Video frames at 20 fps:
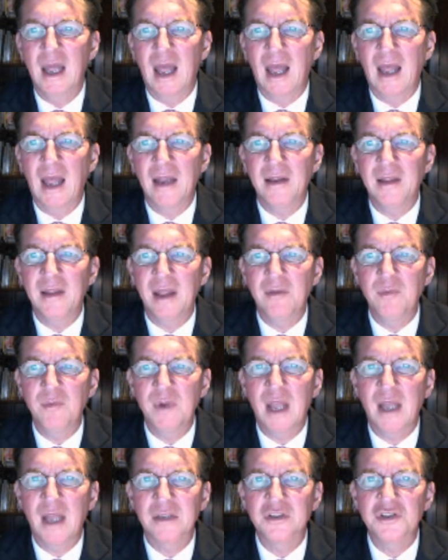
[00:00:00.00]
And then we
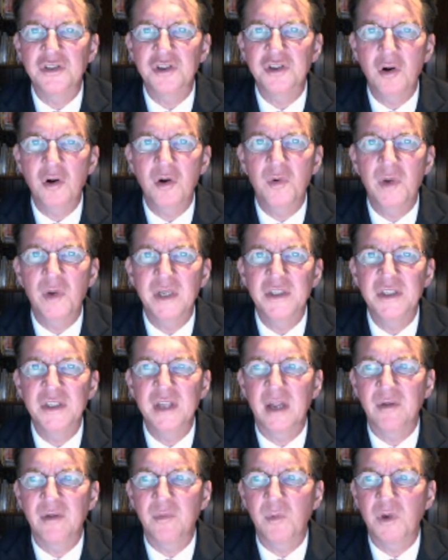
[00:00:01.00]
had SOLOIST,
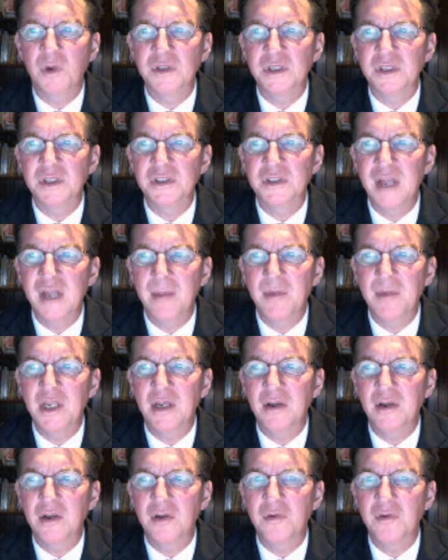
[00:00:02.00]
that was a
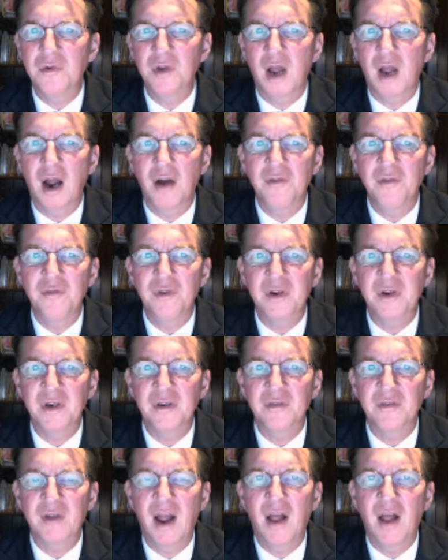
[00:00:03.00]
semi-acute heart failure
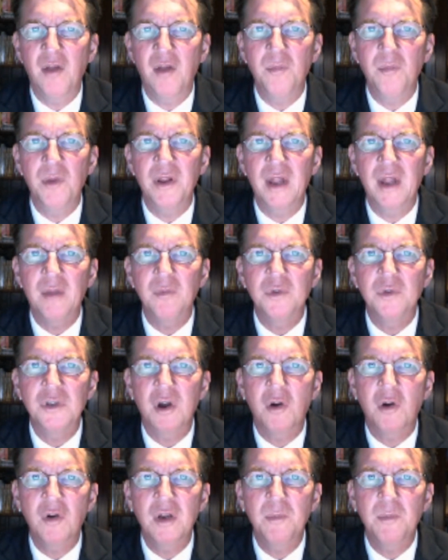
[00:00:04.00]
trial, but that was
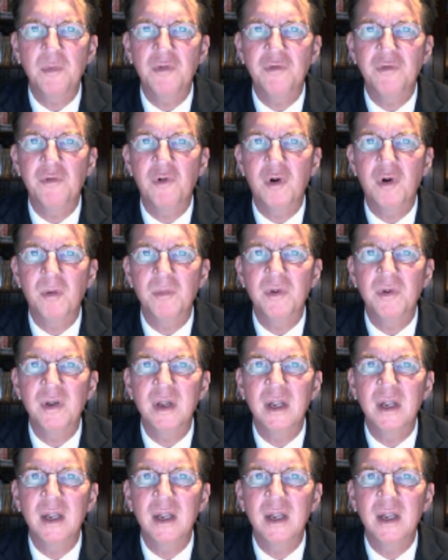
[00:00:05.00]
only performed